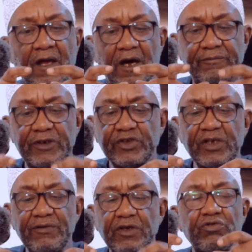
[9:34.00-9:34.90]
I'm just
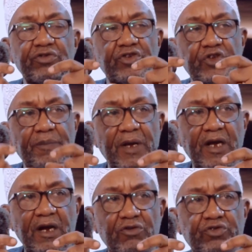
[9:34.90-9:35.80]
giving you this
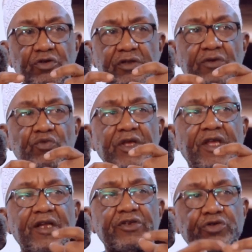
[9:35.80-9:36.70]
background so that we
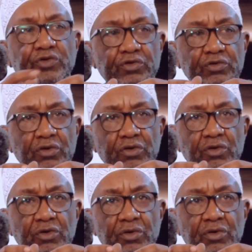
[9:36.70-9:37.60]
get to
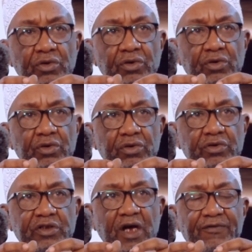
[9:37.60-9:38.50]

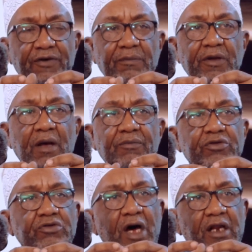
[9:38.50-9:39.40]
Ja'far bin Abi
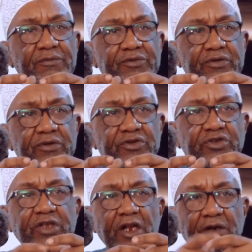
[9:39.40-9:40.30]
Talib's
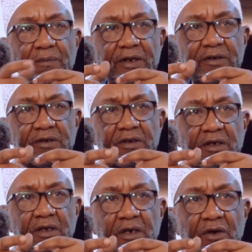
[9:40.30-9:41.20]
statement
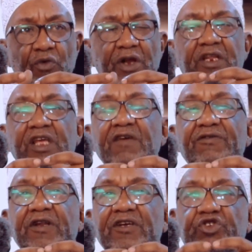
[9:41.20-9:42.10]
when
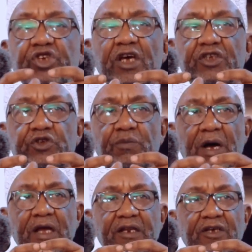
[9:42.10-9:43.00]
given a chance
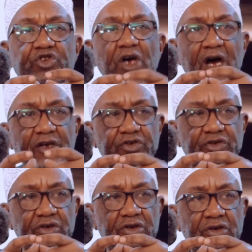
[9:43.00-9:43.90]
by
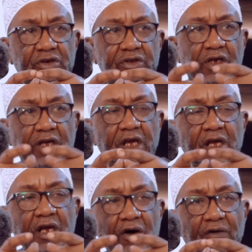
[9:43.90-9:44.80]
Najash, the
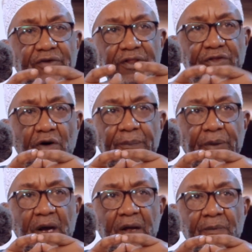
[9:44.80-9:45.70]
king of
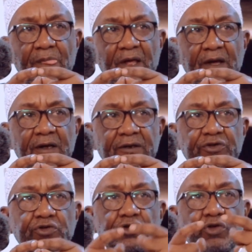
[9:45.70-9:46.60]
Ethiopia,
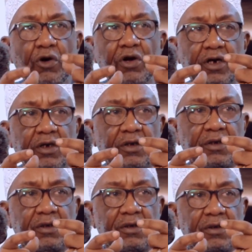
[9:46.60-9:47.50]
to talk
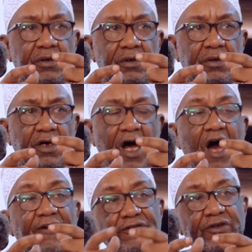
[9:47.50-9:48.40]

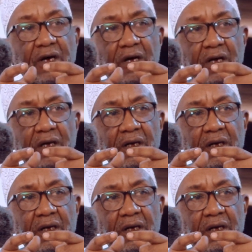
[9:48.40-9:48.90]
after